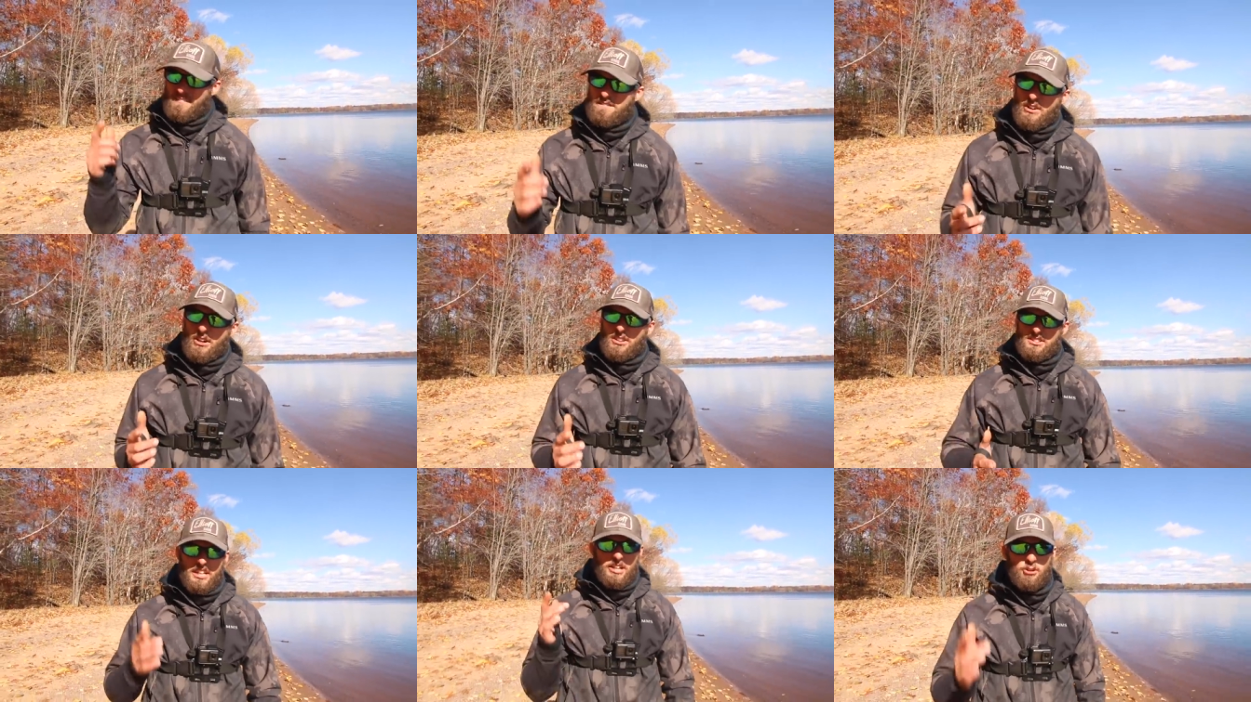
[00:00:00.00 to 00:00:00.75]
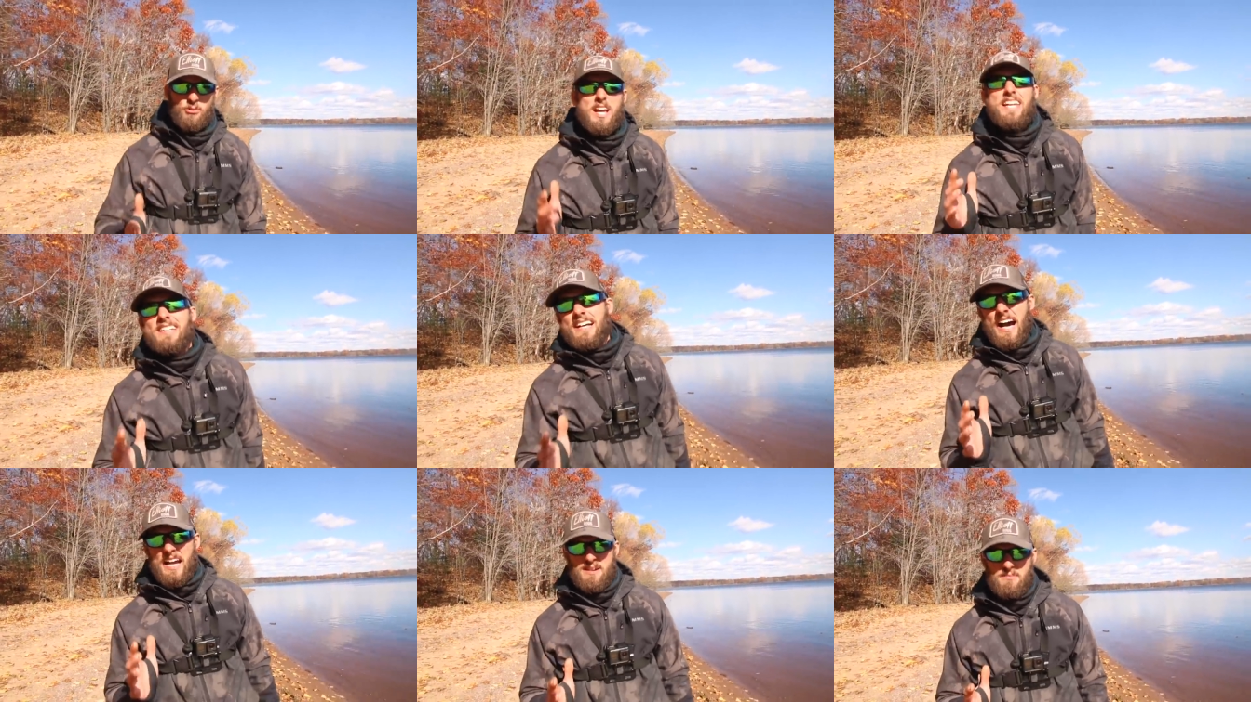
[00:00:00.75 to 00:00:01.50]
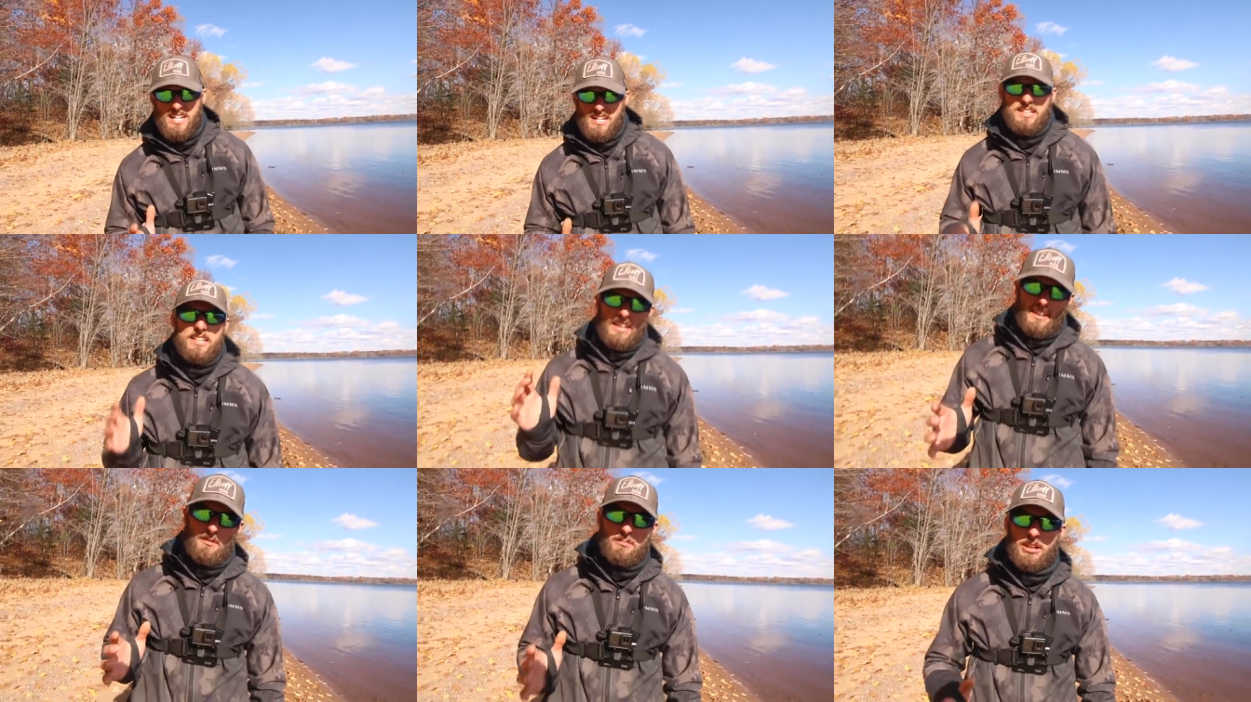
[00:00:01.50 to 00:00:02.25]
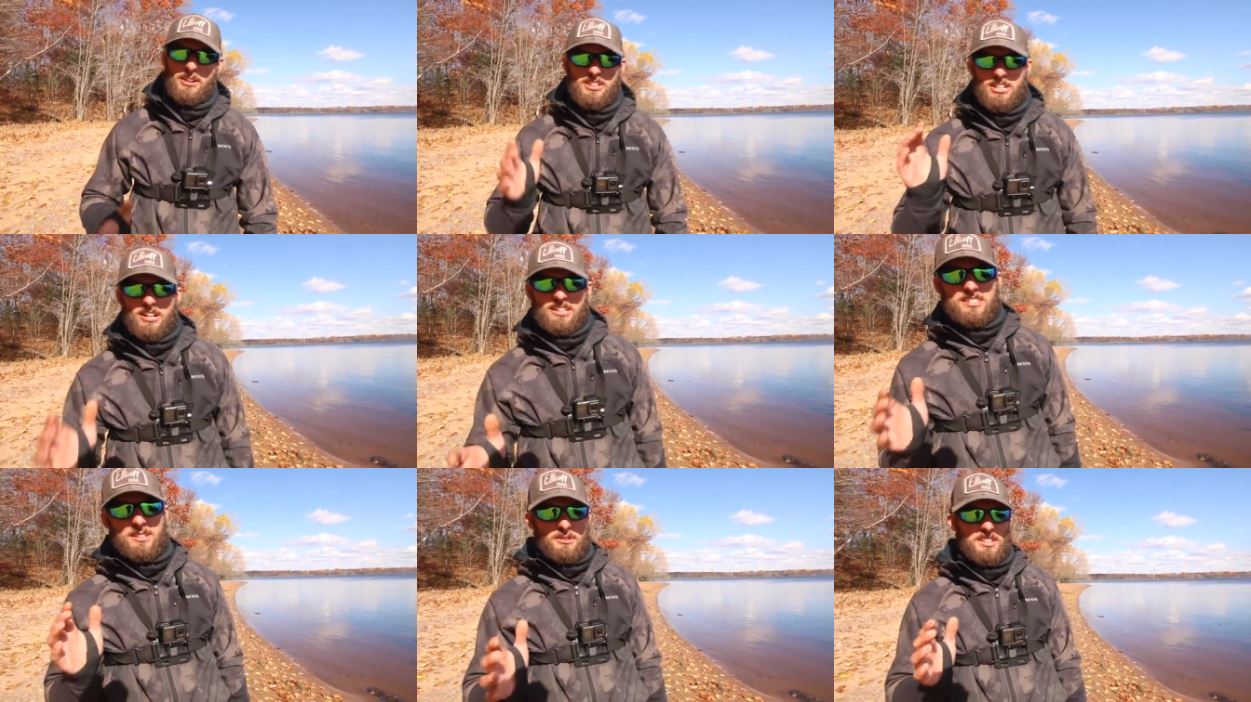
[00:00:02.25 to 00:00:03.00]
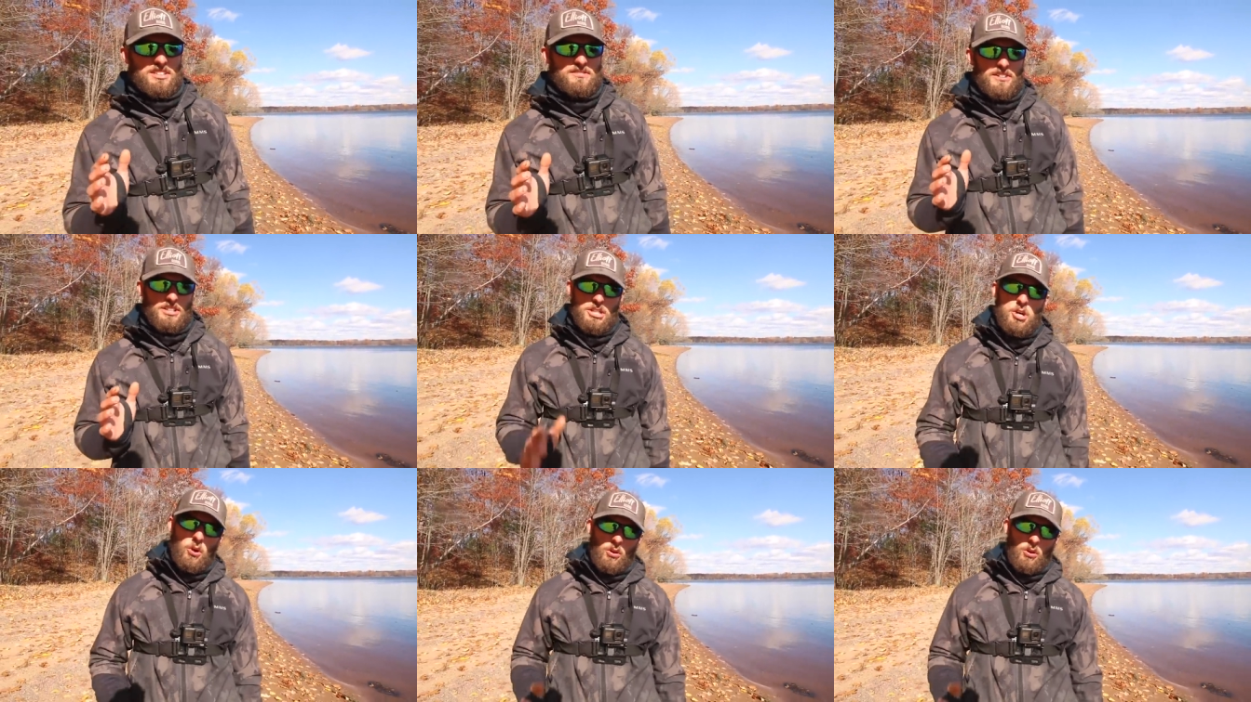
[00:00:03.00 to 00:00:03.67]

and fall is a great time to get up here and target some of these fish.